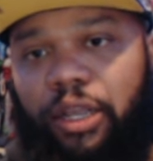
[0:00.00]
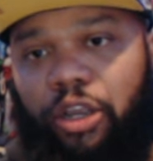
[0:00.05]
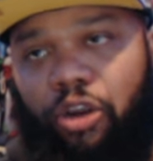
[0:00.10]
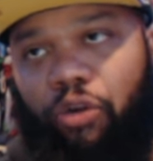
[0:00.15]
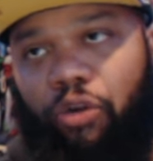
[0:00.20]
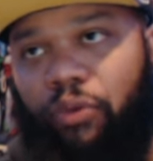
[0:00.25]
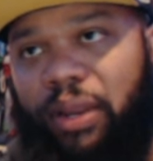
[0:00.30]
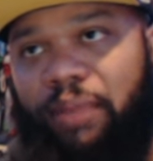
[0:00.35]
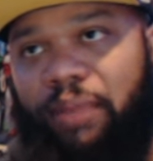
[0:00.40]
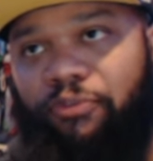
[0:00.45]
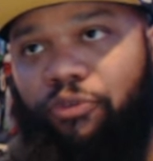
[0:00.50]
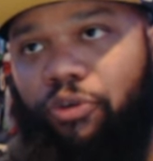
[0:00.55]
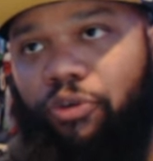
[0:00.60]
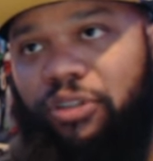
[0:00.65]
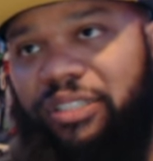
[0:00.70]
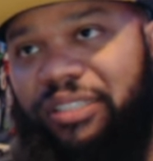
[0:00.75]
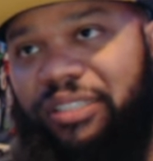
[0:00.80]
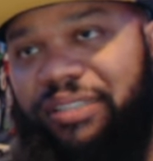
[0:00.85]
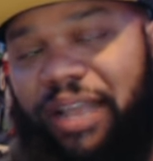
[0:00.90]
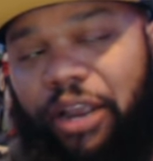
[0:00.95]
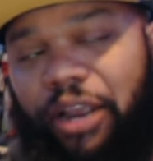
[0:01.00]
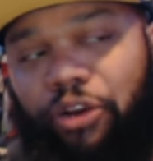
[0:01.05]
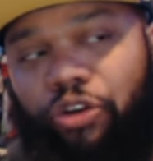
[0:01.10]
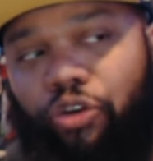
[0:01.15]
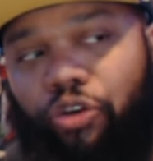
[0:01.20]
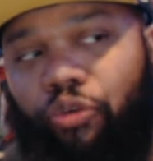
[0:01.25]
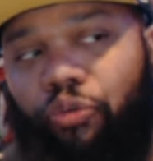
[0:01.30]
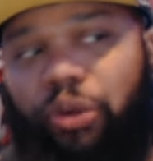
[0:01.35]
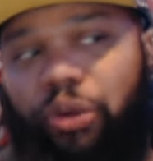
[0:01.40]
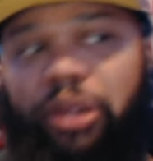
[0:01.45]
Kareem, for his entire
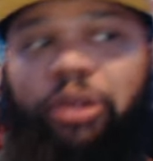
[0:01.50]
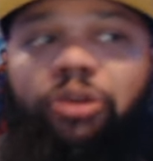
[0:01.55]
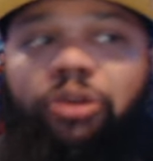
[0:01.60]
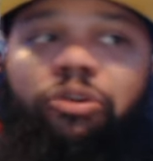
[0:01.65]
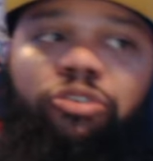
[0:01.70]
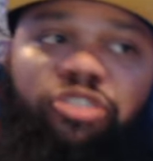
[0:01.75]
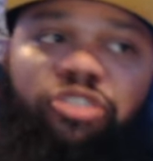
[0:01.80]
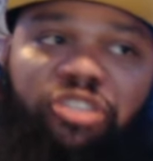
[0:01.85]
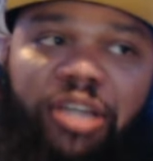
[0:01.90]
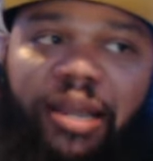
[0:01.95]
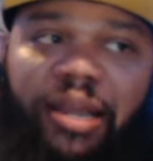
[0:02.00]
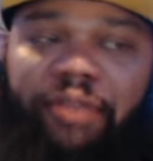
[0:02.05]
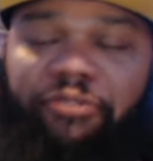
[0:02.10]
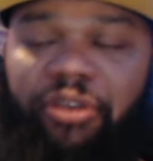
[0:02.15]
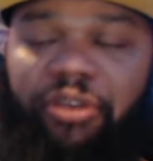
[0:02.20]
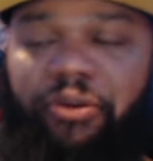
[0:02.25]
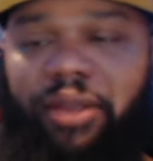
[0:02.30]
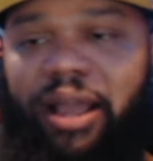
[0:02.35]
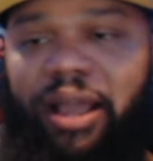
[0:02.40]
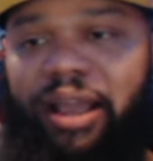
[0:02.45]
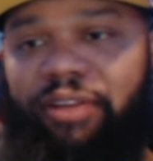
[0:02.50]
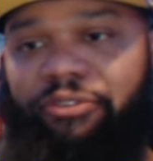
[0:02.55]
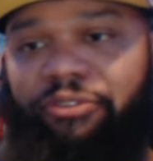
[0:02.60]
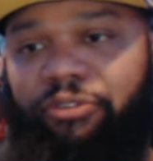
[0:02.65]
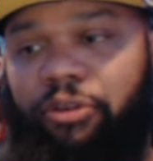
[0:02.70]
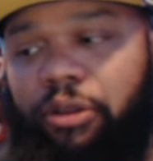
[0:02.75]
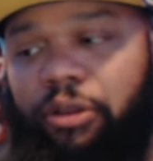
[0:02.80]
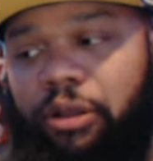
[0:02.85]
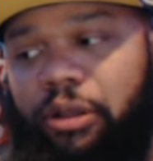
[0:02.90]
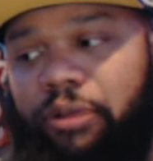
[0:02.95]
career, shot a very high
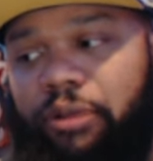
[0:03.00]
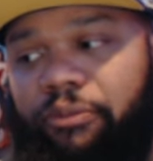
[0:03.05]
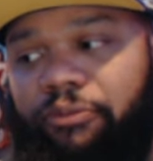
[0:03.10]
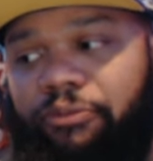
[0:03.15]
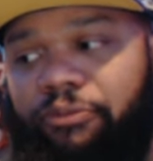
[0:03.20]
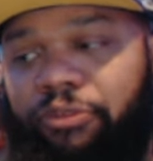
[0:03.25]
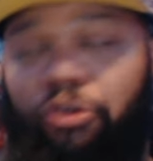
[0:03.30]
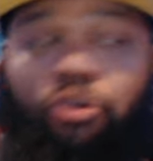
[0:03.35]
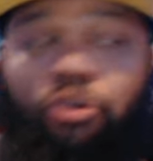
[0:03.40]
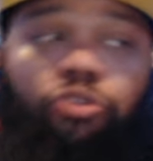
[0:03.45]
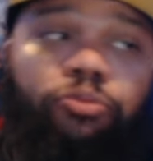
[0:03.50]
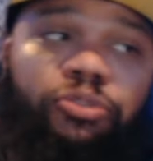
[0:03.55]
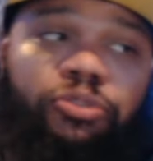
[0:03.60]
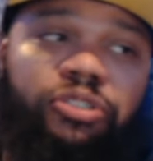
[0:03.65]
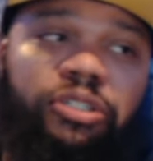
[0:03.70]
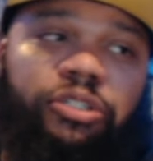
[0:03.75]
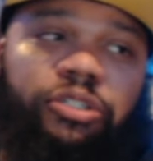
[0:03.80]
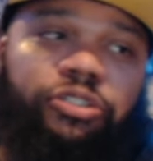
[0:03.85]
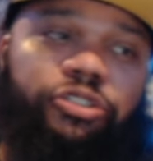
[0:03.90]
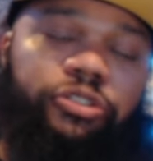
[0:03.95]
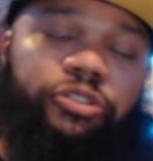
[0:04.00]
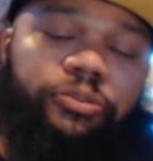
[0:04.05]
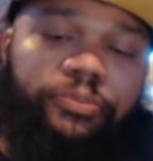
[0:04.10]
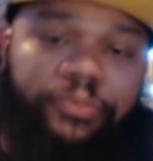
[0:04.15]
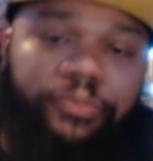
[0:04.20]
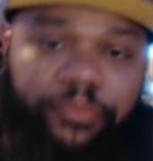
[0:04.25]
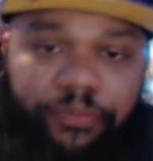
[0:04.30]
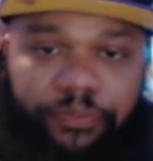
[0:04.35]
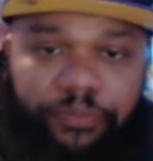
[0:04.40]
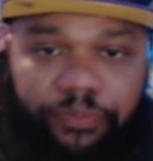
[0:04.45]
field goal percentage.
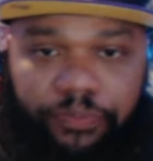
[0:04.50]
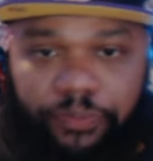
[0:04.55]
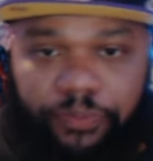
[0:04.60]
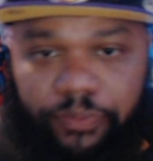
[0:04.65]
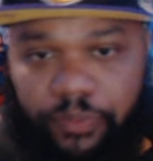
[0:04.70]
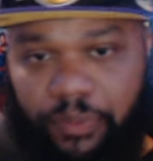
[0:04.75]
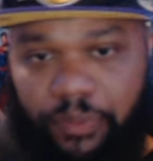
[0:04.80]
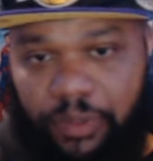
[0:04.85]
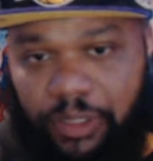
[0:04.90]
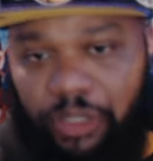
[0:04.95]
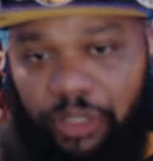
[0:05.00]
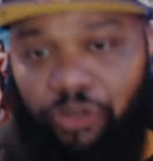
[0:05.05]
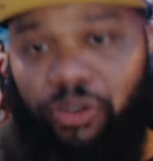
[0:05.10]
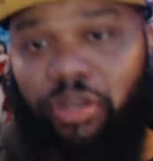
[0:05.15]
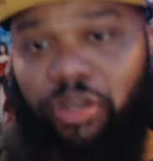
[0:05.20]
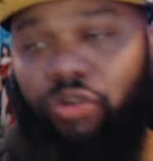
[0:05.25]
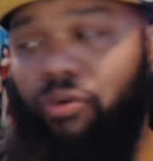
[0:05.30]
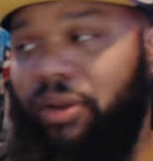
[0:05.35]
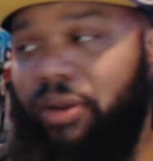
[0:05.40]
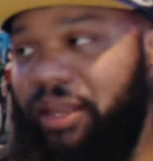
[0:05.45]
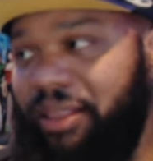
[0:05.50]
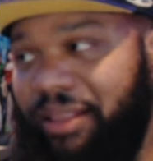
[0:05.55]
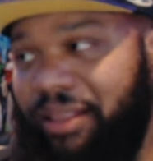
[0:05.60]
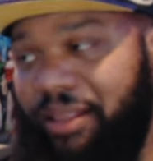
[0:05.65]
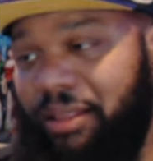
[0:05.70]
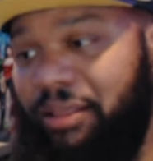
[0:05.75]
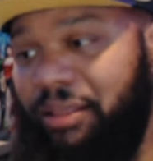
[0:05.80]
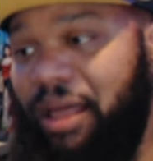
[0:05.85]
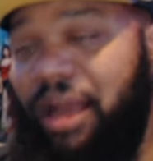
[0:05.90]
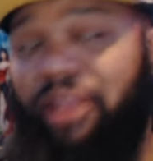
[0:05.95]
You can credit
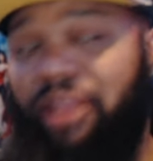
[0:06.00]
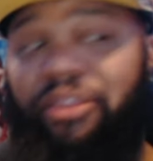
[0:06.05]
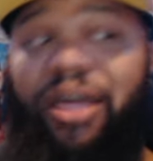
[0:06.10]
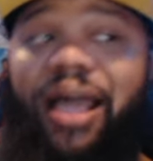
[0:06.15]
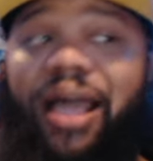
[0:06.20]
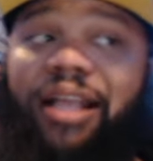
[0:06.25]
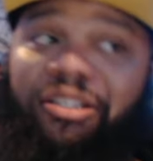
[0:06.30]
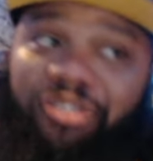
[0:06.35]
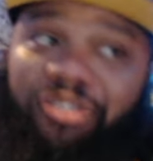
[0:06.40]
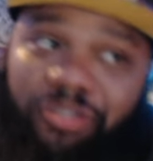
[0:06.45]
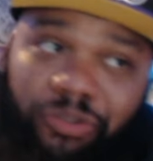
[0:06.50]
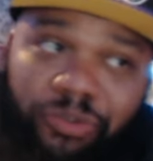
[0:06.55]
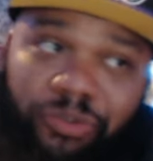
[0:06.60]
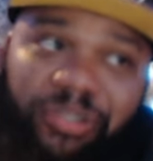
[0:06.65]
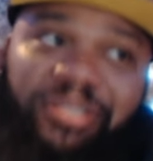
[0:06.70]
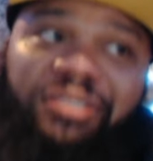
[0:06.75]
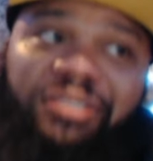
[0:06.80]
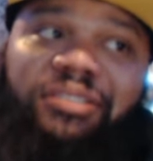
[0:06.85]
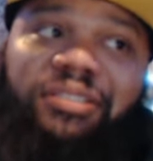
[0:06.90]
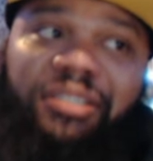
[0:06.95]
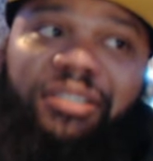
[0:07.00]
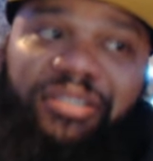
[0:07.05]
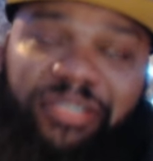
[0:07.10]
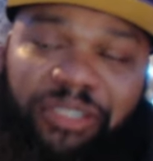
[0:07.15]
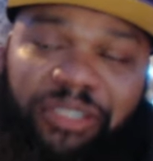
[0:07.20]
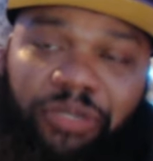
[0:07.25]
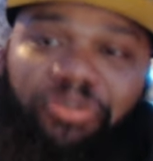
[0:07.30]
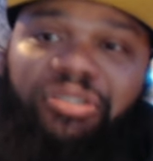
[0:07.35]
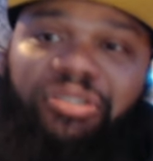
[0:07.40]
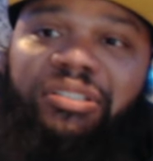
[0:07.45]
a lot of that to his
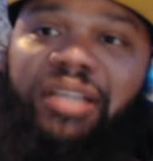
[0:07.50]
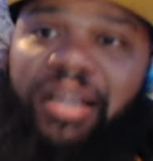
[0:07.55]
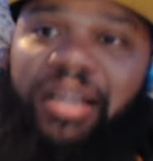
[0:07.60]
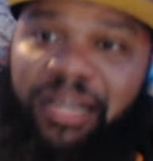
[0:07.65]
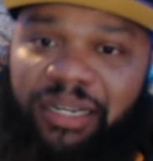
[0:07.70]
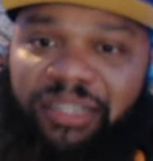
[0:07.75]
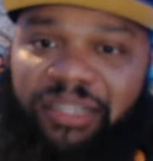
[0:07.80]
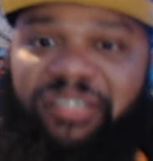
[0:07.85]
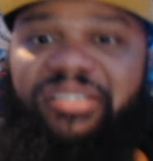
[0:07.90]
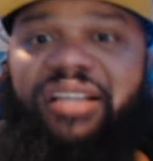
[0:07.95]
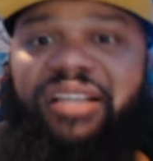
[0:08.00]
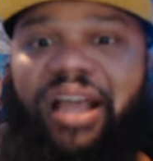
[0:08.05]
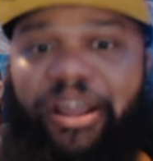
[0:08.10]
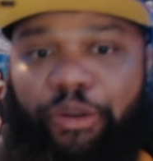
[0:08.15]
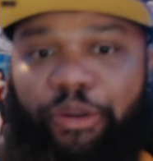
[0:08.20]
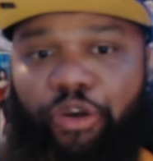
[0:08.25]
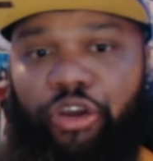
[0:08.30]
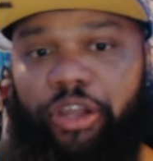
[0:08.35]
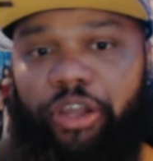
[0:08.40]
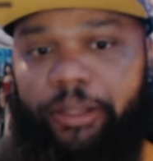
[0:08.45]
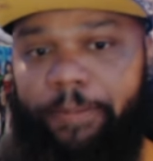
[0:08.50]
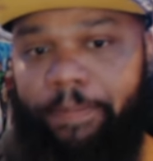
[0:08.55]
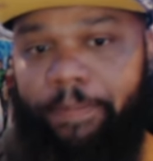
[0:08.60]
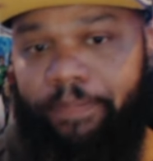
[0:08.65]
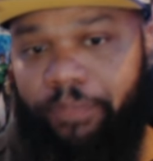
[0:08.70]
skill set and his skyhook.